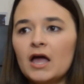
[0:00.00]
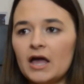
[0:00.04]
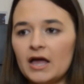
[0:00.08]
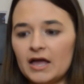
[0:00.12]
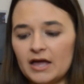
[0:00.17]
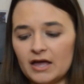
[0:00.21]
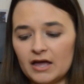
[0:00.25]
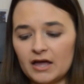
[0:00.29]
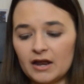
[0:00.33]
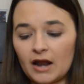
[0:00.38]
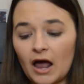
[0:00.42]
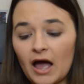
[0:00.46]

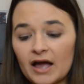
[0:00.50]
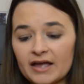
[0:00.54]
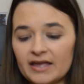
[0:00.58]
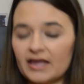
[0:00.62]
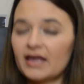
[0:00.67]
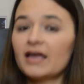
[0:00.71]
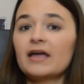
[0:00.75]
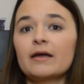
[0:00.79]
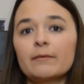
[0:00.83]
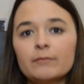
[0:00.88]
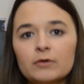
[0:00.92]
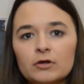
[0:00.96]
And I
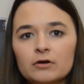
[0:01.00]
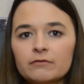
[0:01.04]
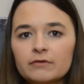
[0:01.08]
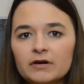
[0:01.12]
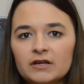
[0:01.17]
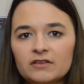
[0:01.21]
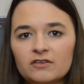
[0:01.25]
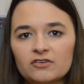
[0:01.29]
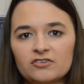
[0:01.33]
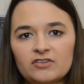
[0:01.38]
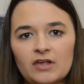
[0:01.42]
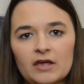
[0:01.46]
am going to
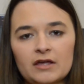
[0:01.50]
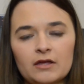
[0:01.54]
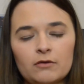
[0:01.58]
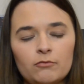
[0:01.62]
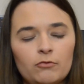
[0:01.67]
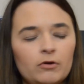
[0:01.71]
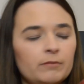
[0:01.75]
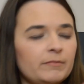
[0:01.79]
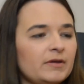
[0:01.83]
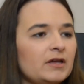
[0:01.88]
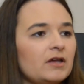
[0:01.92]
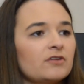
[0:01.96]
read the second
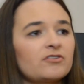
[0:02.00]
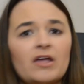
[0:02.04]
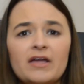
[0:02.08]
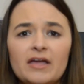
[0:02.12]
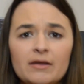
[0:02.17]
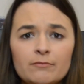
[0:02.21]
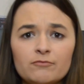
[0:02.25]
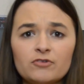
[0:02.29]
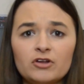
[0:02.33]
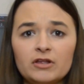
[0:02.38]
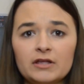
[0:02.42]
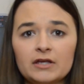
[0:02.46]
one because I
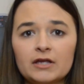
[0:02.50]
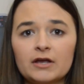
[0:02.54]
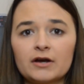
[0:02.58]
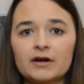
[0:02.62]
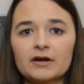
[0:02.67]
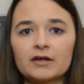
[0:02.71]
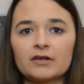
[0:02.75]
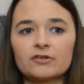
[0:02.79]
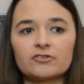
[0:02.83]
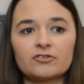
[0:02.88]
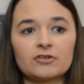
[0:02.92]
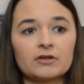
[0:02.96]
am really
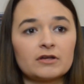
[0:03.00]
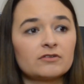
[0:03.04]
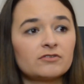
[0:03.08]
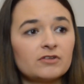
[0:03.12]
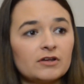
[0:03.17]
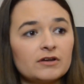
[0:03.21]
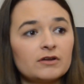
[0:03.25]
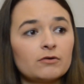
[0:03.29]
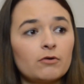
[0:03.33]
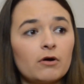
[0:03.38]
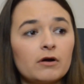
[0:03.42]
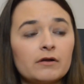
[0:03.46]
curious to
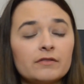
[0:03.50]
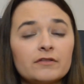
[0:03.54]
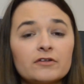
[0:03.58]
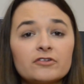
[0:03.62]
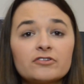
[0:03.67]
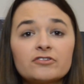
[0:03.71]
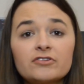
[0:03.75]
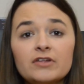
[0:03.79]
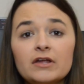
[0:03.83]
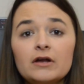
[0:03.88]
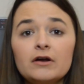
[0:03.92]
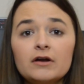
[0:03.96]
continue on in
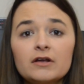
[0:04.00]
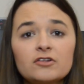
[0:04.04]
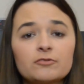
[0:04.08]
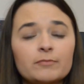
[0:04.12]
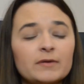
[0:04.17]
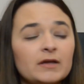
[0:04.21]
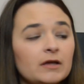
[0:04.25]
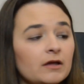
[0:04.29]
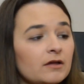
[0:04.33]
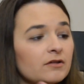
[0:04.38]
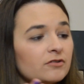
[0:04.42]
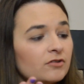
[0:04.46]
this series,
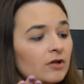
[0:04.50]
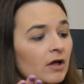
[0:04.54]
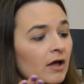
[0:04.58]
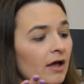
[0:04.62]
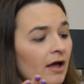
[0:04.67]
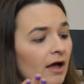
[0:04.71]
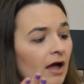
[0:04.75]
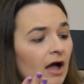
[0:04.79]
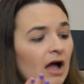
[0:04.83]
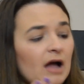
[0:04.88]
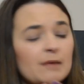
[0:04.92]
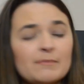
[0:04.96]
because,
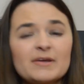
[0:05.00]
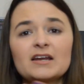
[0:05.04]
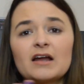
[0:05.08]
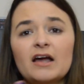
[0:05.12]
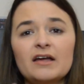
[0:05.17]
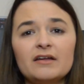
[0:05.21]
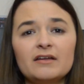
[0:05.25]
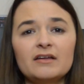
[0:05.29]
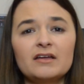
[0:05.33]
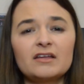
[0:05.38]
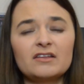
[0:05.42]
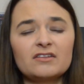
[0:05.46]
I mean,
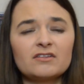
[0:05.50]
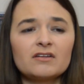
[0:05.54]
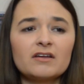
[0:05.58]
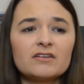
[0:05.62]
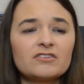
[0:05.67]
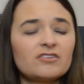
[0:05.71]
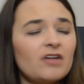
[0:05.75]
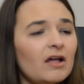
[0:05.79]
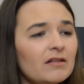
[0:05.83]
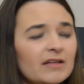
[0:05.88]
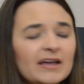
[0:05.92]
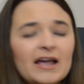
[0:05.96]

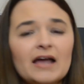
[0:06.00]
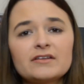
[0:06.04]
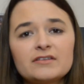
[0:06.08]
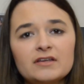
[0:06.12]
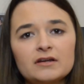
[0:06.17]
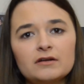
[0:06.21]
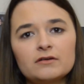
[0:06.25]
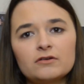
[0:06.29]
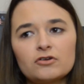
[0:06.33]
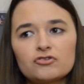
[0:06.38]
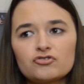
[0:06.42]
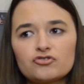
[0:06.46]
it's not like I
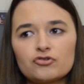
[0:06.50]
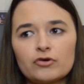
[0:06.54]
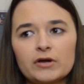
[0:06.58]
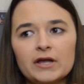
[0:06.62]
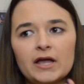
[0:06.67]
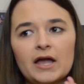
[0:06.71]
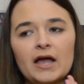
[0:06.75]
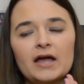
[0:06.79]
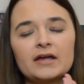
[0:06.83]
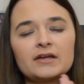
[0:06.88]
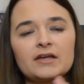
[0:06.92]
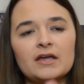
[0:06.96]
didn't enjoy
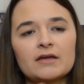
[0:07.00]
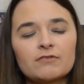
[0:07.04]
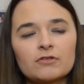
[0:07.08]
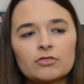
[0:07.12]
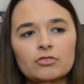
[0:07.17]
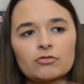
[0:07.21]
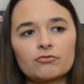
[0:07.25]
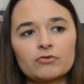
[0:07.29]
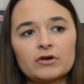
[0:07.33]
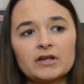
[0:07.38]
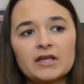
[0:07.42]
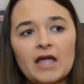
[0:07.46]
it. I gave it
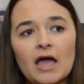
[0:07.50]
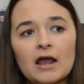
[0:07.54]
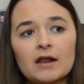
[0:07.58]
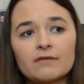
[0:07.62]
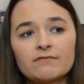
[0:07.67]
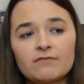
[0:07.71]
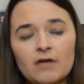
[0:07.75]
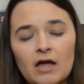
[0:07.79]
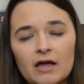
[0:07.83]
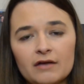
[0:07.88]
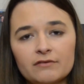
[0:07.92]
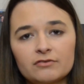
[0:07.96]
3 out
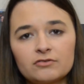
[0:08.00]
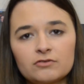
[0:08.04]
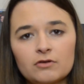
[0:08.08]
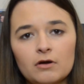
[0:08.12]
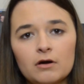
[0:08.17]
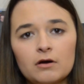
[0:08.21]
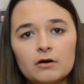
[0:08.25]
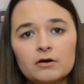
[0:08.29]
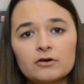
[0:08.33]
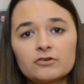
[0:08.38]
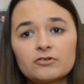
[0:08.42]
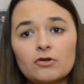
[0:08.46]
of 5
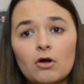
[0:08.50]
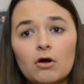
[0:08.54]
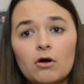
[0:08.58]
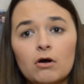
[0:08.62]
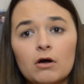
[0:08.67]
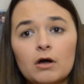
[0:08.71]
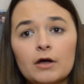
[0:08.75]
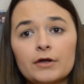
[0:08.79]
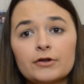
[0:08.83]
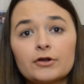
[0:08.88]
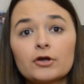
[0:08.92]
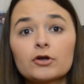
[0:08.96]
stars
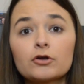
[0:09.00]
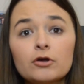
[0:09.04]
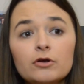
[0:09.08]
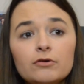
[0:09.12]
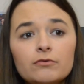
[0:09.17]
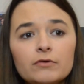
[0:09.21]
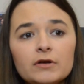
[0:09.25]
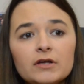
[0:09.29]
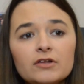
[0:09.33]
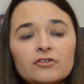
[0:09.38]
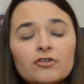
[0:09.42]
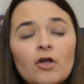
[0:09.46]
on
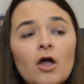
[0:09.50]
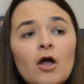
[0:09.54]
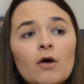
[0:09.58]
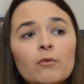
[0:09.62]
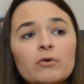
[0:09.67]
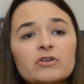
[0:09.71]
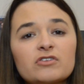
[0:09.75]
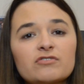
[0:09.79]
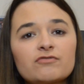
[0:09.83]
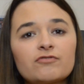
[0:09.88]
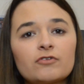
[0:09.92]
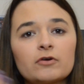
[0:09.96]
Goodreads,
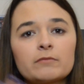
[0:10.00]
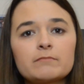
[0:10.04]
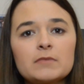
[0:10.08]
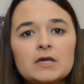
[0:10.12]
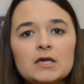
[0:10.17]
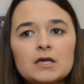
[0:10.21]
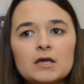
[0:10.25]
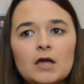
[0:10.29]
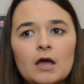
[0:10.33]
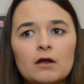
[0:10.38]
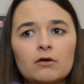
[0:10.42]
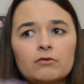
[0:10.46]
which for
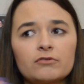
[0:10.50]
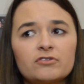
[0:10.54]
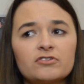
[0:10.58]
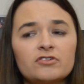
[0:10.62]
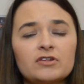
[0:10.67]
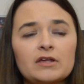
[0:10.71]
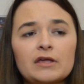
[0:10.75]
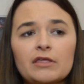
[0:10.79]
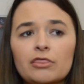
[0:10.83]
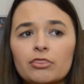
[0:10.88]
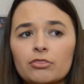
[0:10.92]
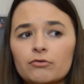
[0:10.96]
me, I don't
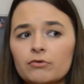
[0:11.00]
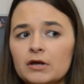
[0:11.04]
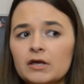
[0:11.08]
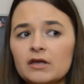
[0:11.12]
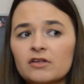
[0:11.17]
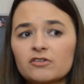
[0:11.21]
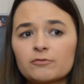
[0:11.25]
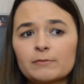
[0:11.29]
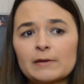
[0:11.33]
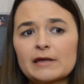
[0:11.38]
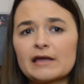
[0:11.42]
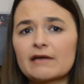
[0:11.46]
see 3
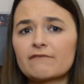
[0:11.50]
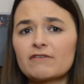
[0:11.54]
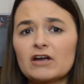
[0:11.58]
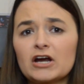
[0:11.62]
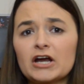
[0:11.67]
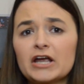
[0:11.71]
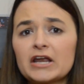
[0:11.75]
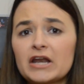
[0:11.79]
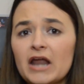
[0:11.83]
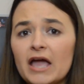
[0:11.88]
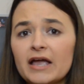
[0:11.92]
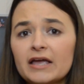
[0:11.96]
as being a
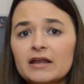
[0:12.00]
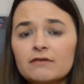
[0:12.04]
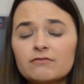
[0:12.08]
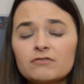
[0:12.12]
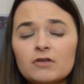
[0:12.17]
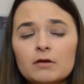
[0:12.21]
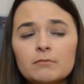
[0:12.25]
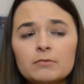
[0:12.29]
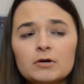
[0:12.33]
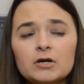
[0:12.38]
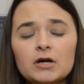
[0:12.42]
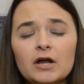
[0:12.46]
very negative
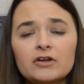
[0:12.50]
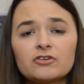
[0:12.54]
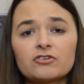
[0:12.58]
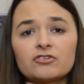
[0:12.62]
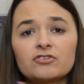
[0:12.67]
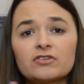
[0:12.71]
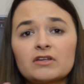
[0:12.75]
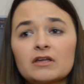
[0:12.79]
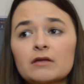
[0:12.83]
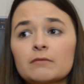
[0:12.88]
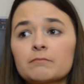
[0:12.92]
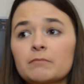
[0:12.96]
number. I
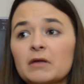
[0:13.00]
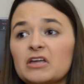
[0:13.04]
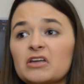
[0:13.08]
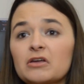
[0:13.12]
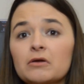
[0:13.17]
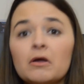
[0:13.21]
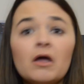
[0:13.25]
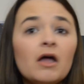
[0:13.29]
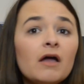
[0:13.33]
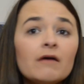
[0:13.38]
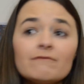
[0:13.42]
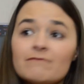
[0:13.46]
just see it
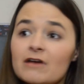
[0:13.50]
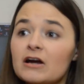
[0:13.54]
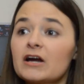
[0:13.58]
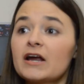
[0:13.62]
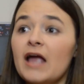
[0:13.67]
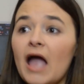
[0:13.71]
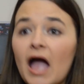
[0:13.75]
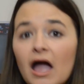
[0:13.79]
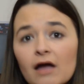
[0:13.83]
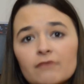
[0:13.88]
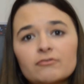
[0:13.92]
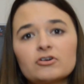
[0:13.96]
being
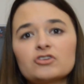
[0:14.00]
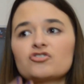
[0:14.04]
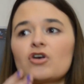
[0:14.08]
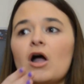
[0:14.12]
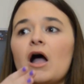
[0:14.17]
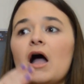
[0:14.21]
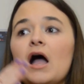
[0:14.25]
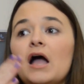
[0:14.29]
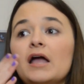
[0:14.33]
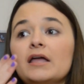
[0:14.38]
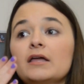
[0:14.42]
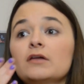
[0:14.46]
very average.
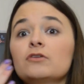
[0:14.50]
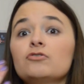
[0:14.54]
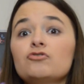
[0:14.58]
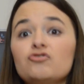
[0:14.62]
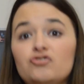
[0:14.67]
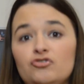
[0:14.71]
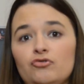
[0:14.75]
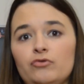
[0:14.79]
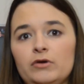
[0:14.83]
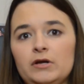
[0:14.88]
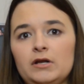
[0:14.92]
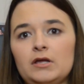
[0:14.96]
I
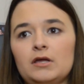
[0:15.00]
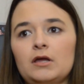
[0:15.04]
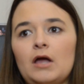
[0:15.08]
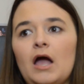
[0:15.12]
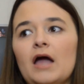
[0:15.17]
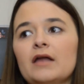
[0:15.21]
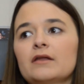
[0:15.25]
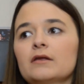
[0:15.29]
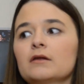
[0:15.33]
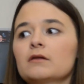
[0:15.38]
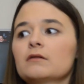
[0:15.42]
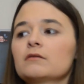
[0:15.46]
enjoyed it.
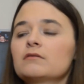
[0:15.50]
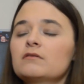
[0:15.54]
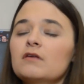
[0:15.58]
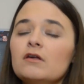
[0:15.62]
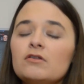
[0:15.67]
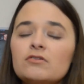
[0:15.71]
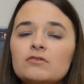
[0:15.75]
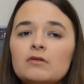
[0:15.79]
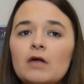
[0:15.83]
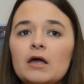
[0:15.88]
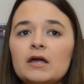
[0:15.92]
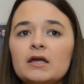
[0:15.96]
I didn't
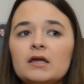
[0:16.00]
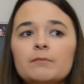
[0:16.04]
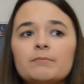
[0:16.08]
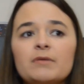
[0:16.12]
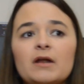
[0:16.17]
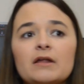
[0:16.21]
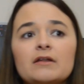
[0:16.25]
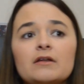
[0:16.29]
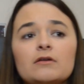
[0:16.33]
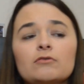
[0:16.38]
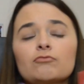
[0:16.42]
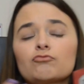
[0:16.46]
dislike it,
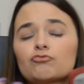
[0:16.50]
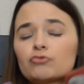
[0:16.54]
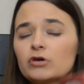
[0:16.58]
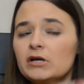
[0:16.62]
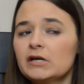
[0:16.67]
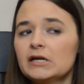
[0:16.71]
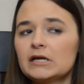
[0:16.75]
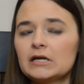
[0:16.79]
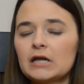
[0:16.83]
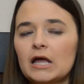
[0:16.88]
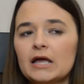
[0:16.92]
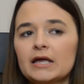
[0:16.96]
but I didn't
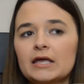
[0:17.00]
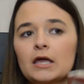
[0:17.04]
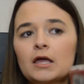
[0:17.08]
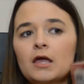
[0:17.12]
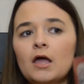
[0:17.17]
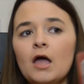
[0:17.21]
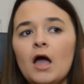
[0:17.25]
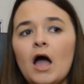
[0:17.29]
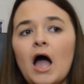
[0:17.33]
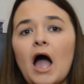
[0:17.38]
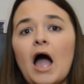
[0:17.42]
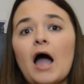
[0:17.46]
really like it.
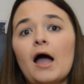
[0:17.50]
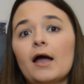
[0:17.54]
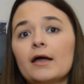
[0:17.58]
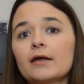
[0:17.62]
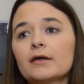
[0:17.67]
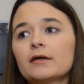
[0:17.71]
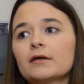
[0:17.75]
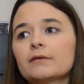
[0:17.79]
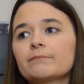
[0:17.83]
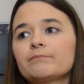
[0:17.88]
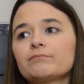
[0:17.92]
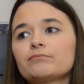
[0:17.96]

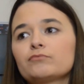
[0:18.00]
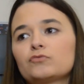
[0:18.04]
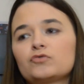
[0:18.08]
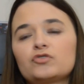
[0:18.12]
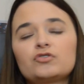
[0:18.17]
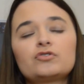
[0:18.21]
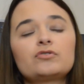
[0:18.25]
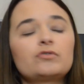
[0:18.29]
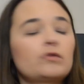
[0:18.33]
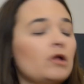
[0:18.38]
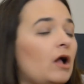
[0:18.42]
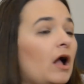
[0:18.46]
I
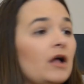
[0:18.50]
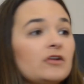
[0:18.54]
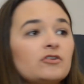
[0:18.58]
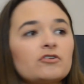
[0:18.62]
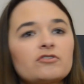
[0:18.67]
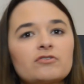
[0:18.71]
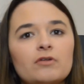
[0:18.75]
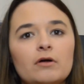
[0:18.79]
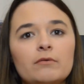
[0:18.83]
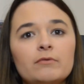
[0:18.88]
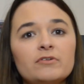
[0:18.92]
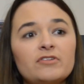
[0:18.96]

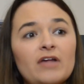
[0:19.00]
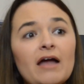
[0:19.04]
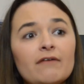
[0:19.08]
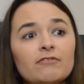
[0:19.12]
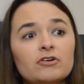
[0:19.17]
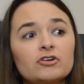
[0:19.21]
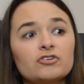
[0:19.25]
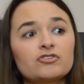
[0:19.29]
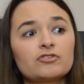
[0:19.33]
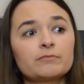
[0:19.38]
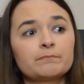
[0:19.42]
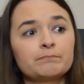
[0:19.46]
just thought it was
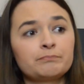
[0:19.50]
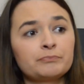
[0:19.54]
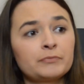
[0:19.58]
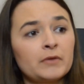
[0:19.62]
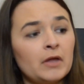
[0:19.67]
average.